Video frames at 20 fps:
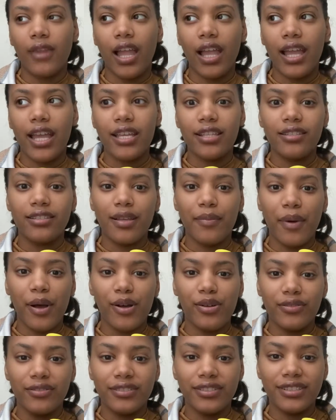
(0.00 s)
it's
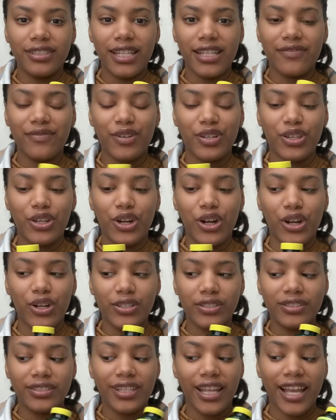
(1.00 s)
supposed, if for the
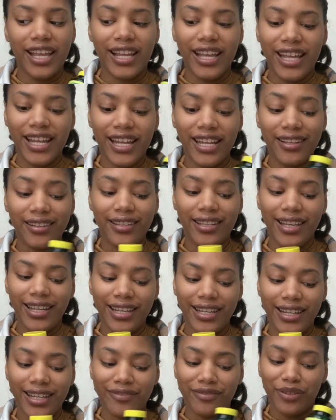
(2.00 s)
girls that get it,
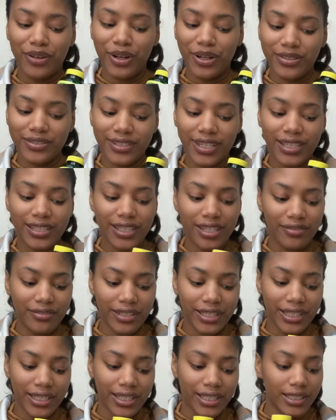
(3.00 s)
if the girls that don't
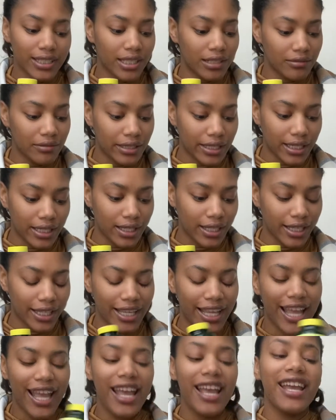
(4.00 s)
get it, don't get it.
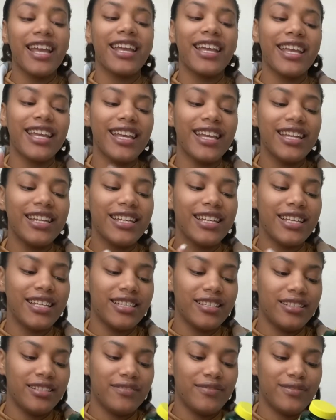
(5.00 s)
It
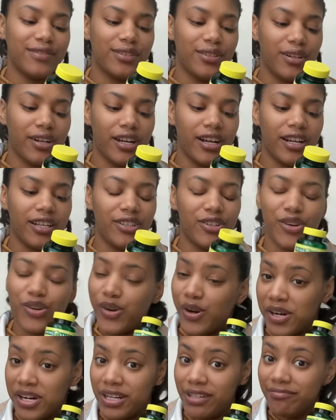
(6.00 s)
is for
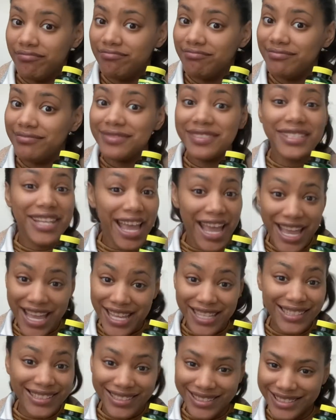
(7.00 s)
your
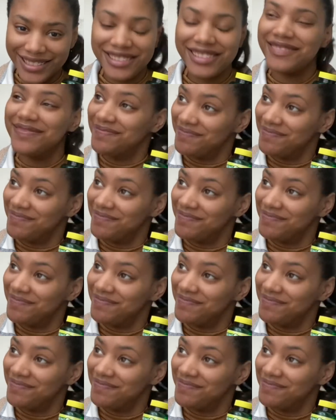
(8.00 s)
taste,